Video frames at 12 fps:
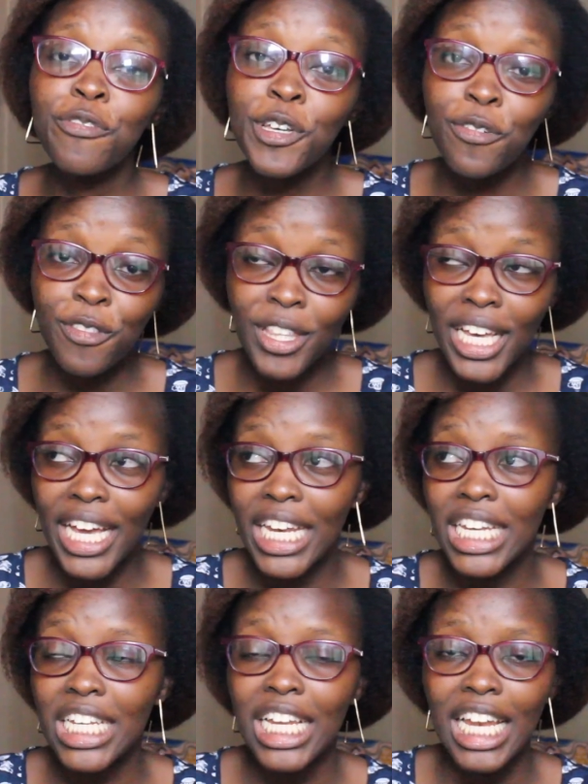fifth
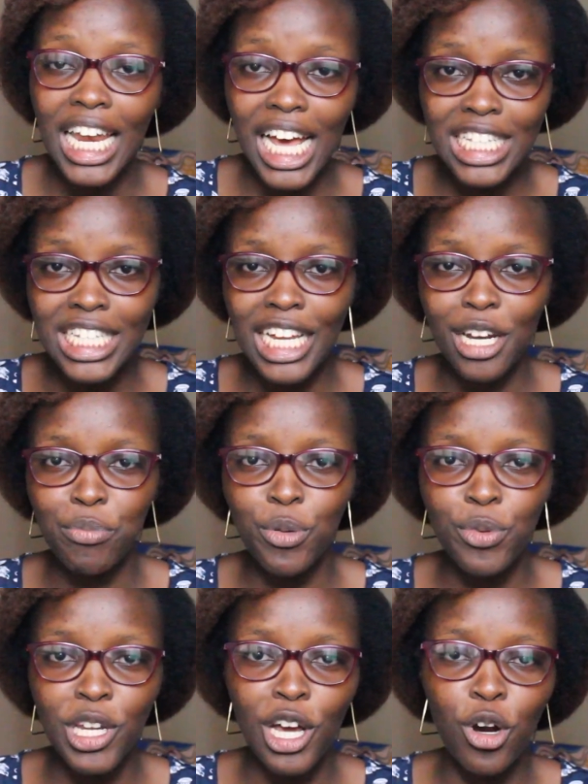and last
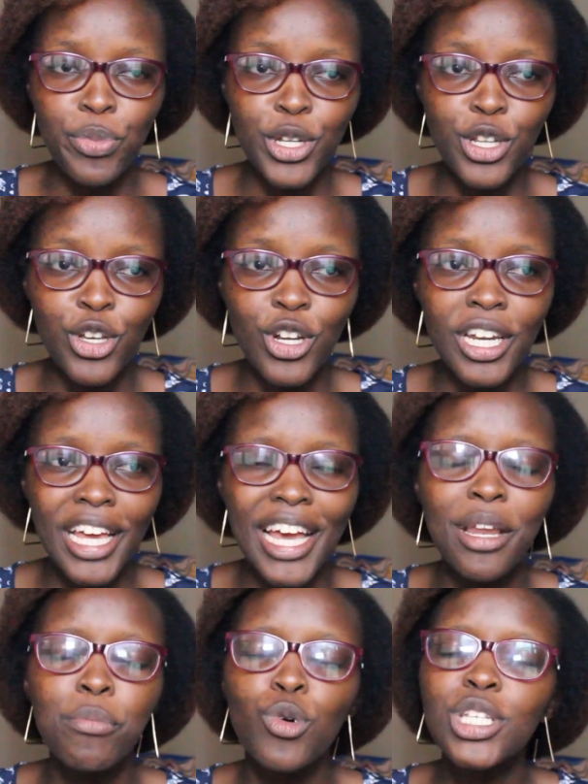unpopular opinion,
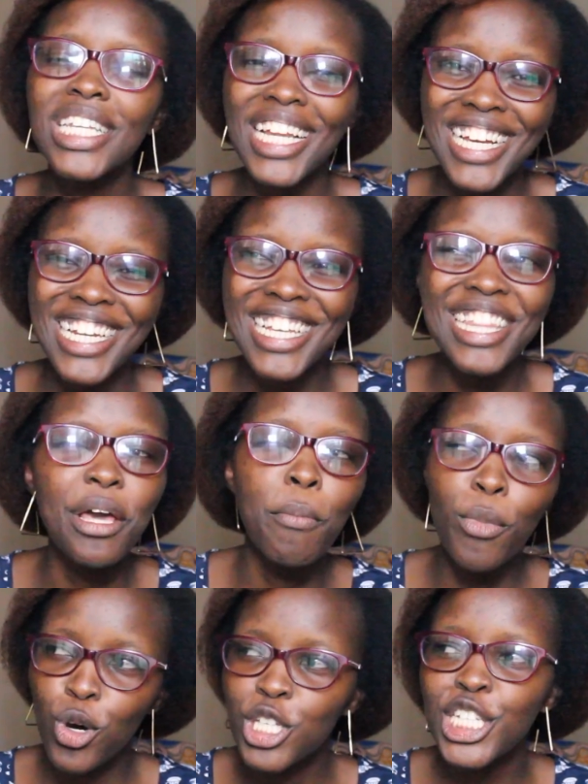and most likely the
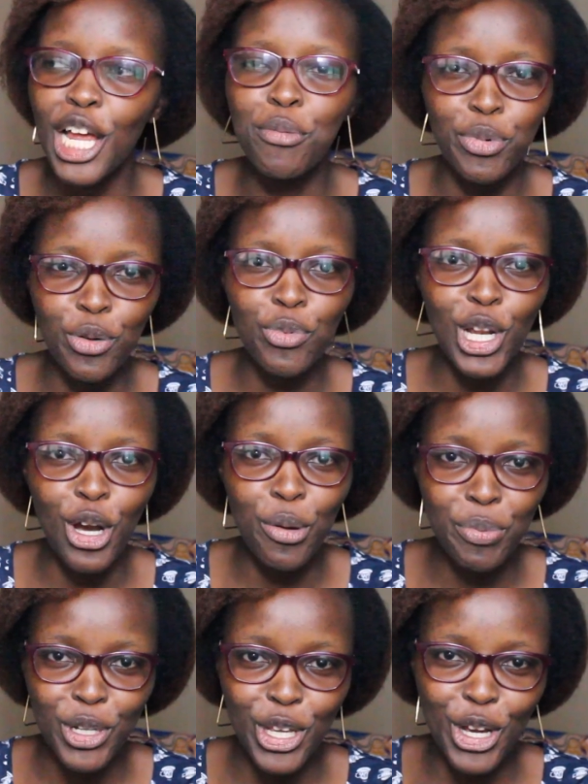most unpopular
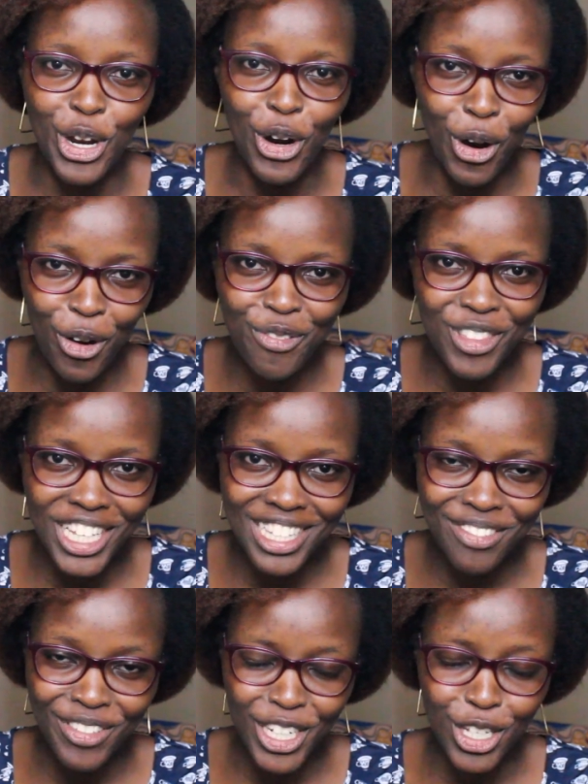opinion of
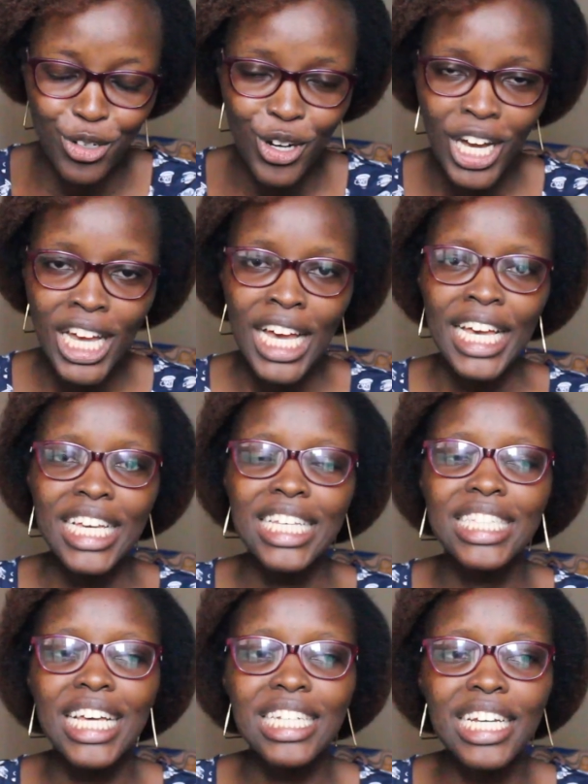this video,
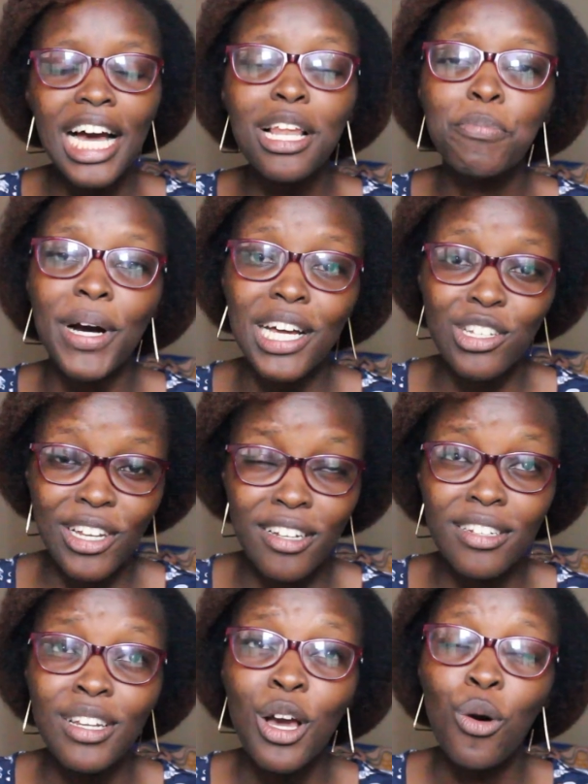is that curl
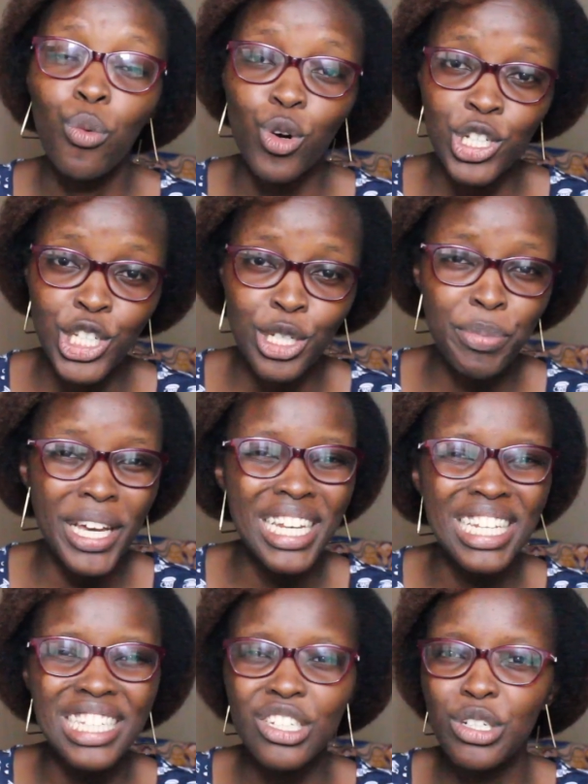pattern worship
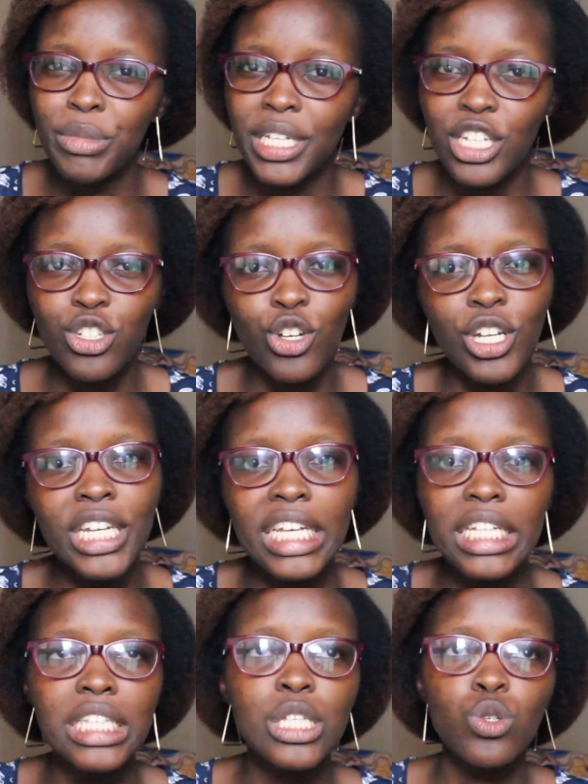and discrimination
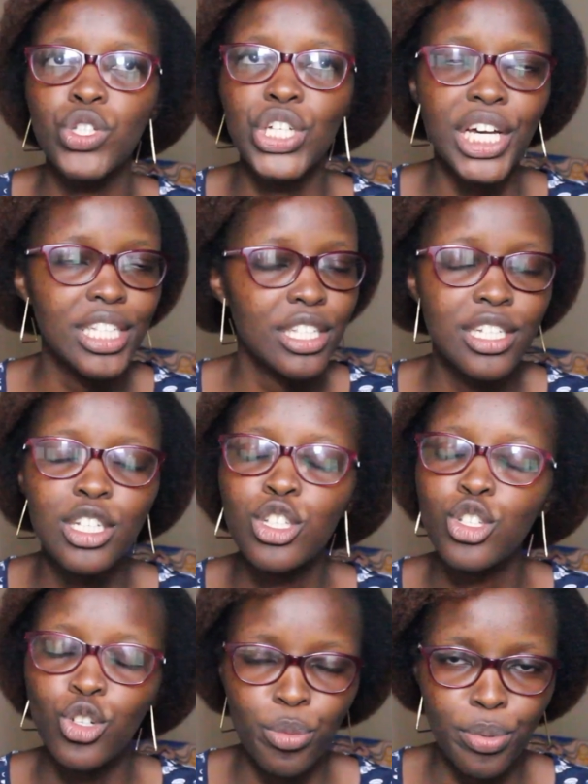needs to just
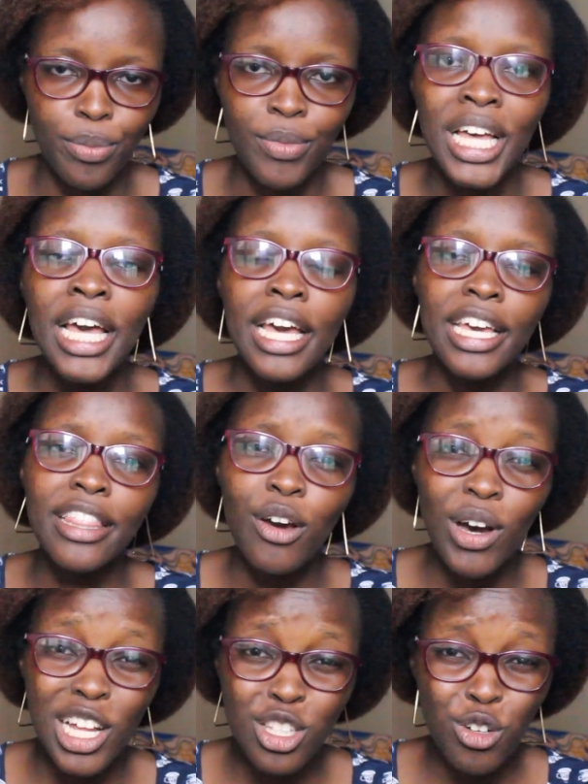stop. In
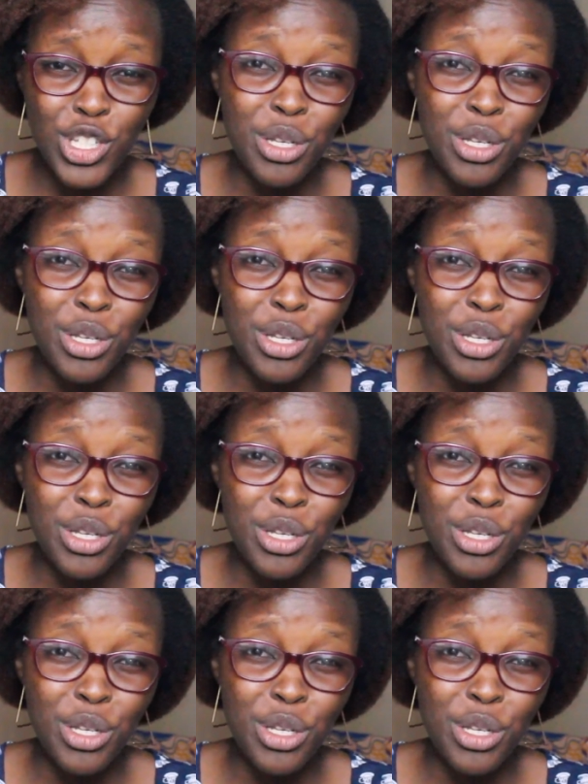the words of